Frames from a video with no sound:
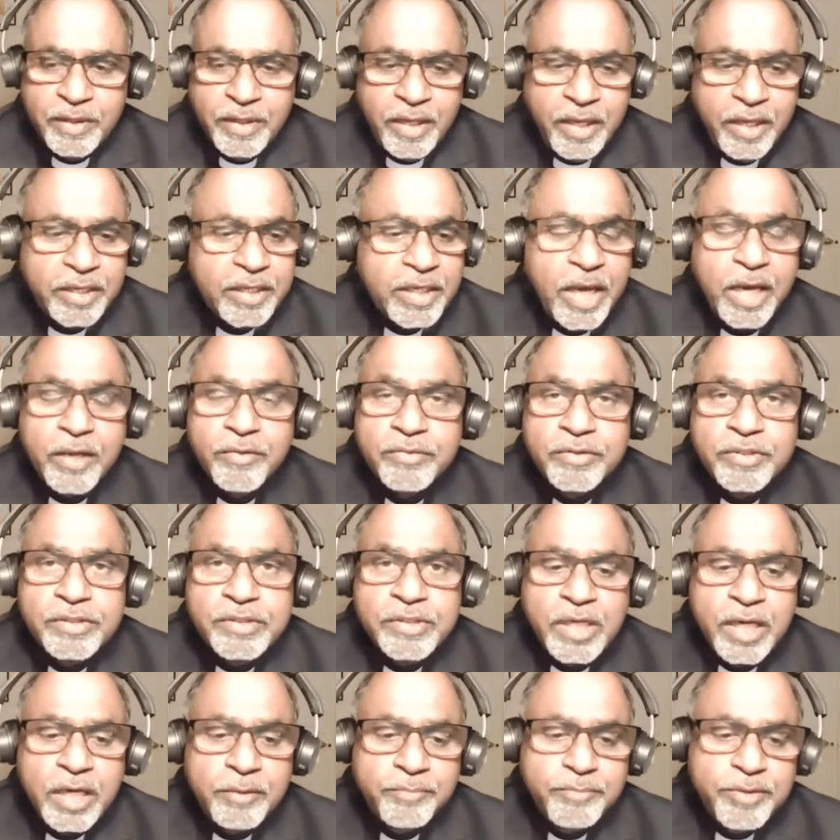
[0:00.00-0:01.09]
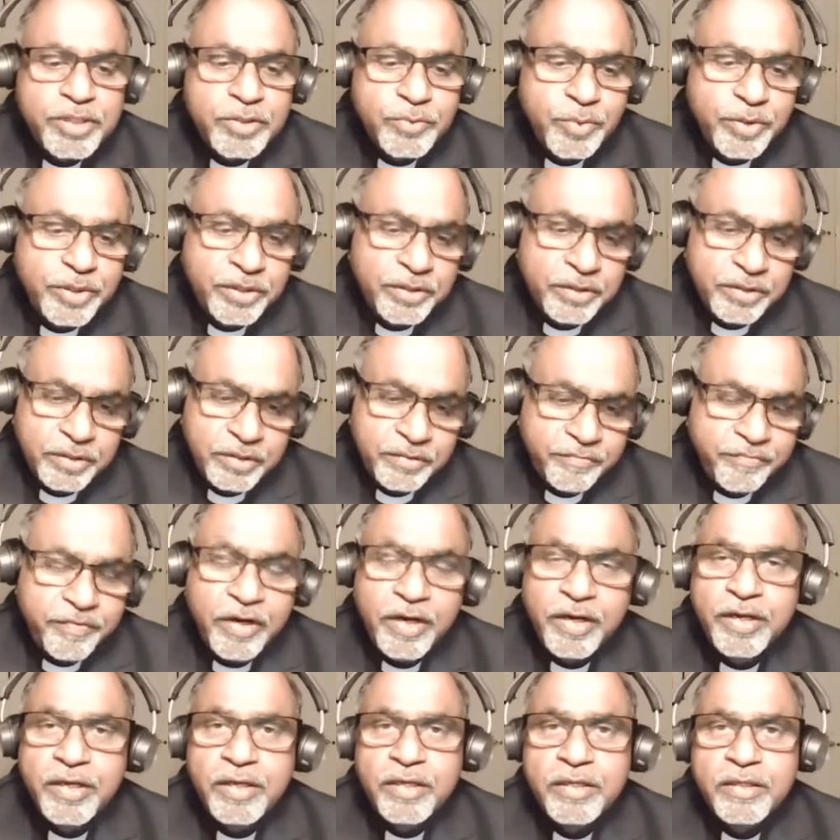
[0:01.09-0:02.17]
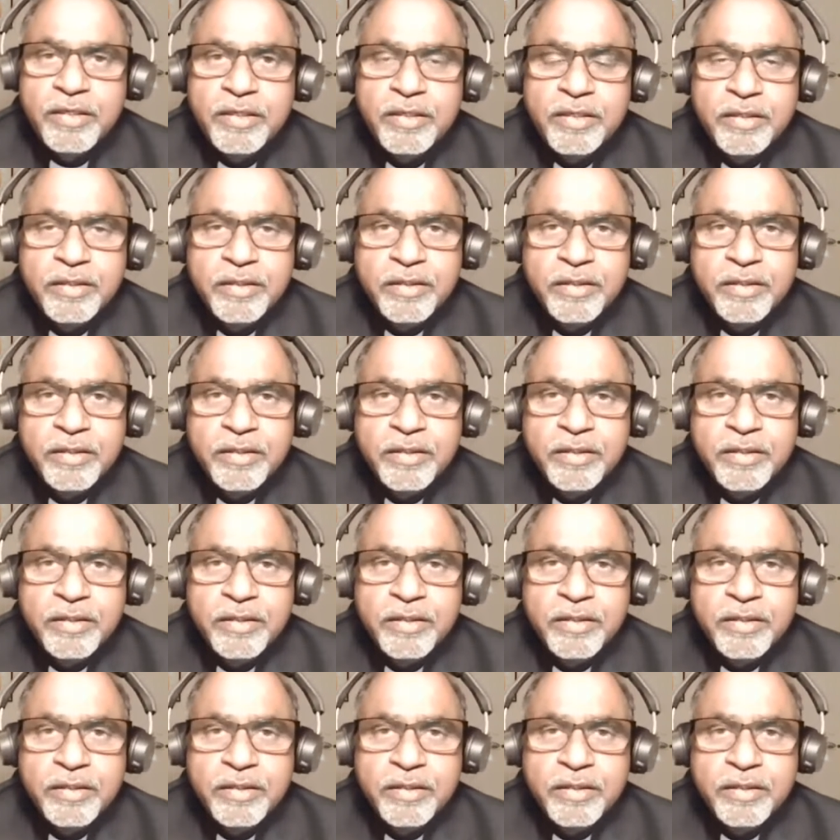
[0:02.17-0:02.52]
Encounters are between the divine